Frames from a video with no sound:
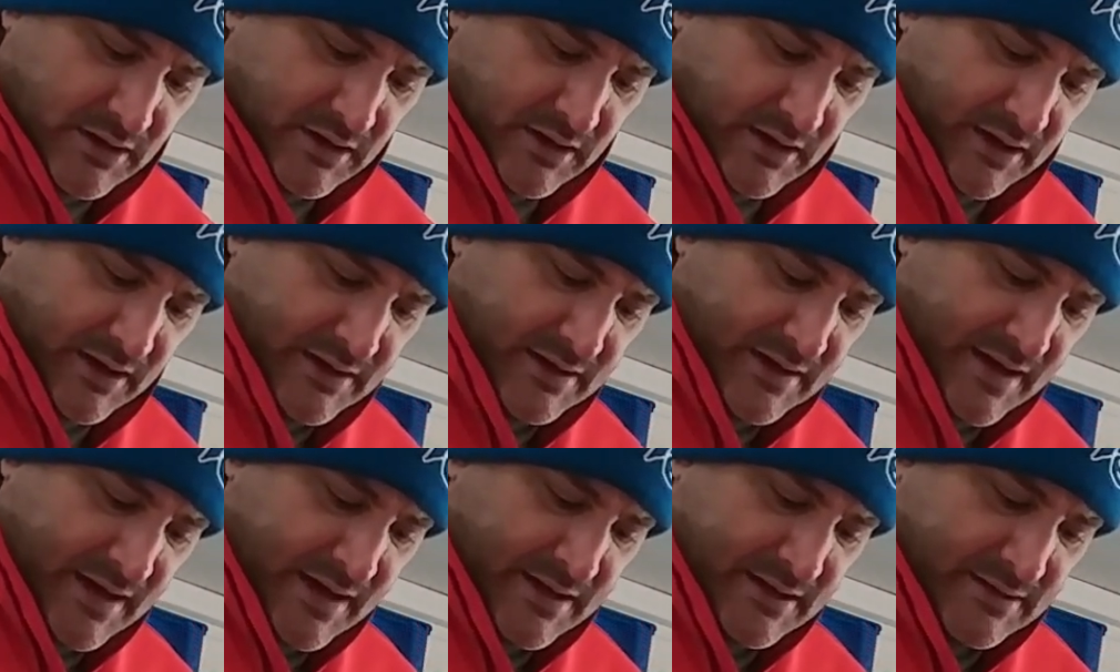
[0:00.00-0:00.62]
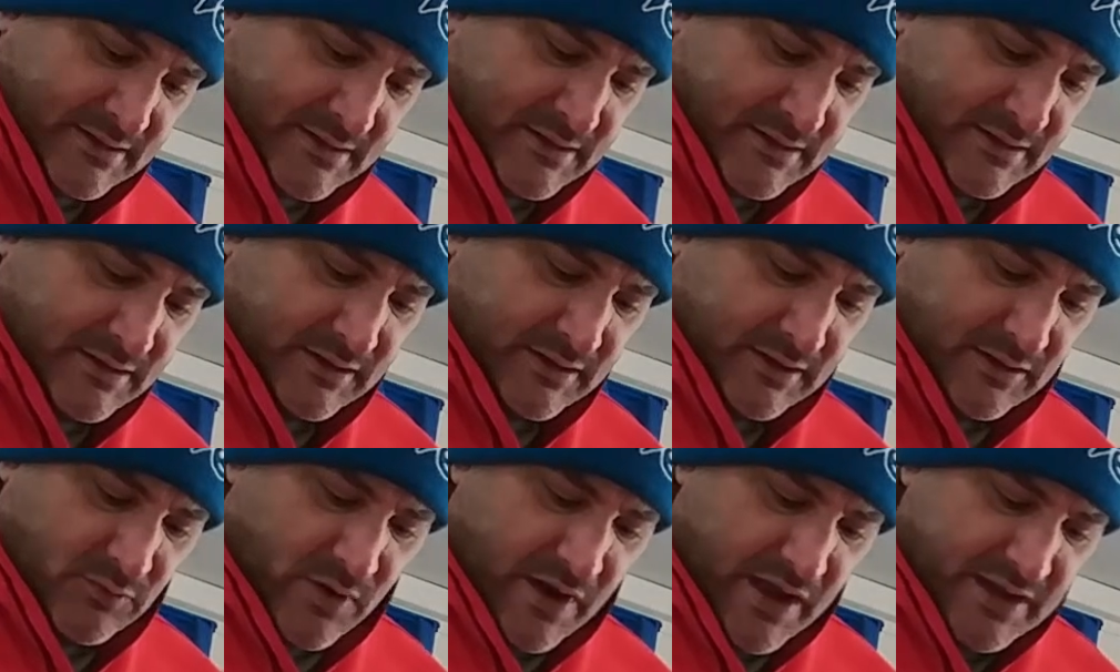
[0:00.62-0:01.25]
And then
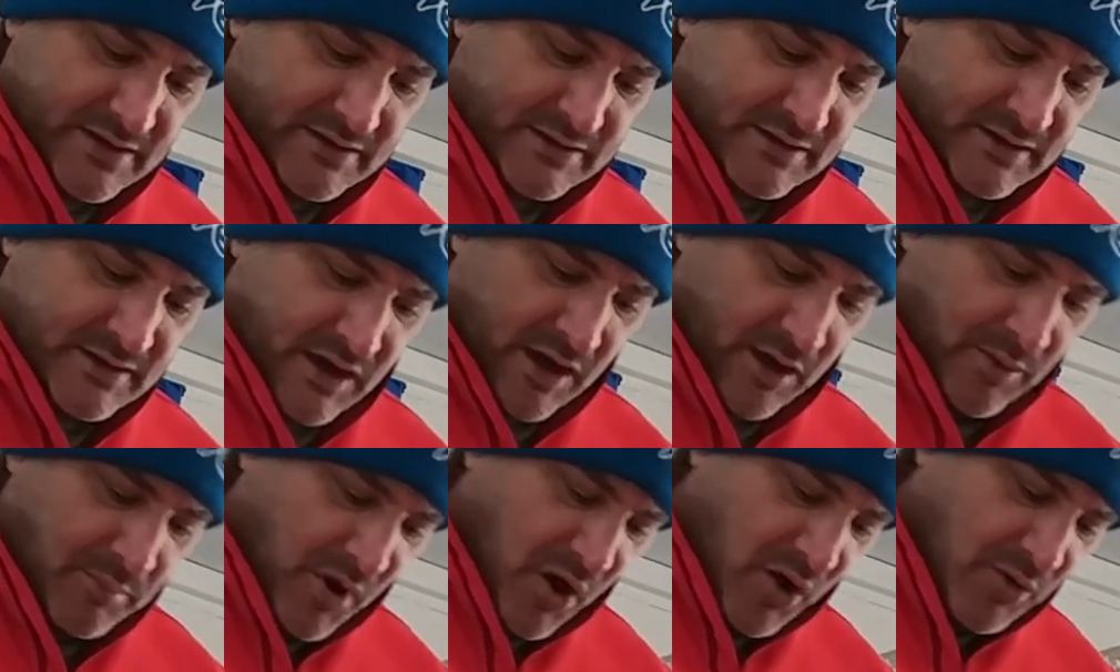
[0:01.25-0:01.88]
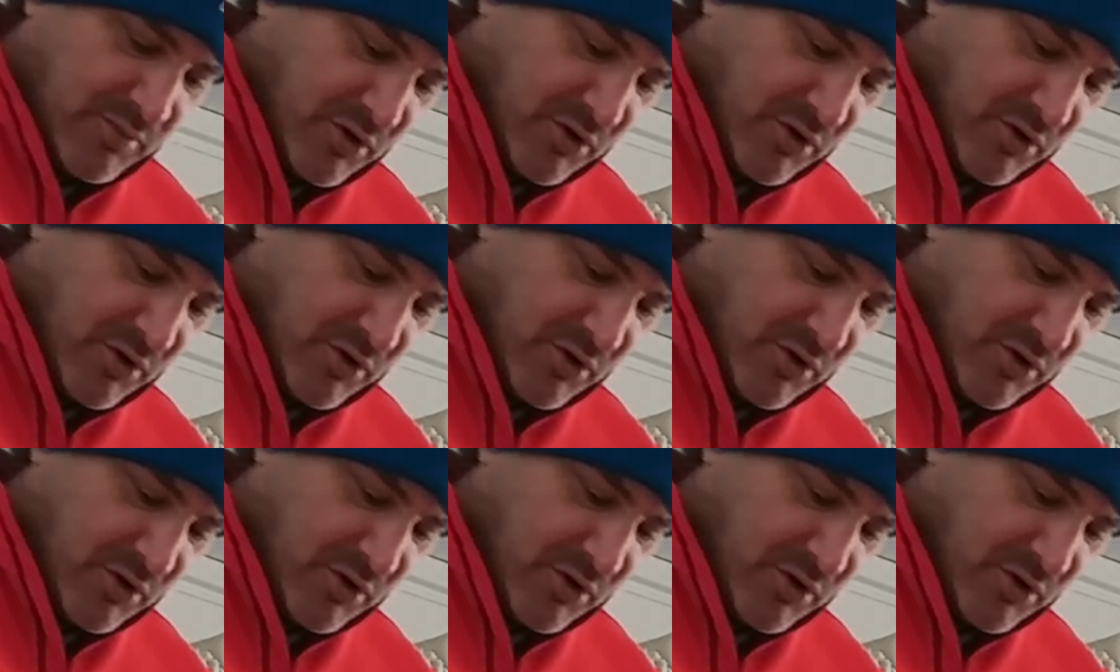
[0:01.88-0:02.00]
when a bulb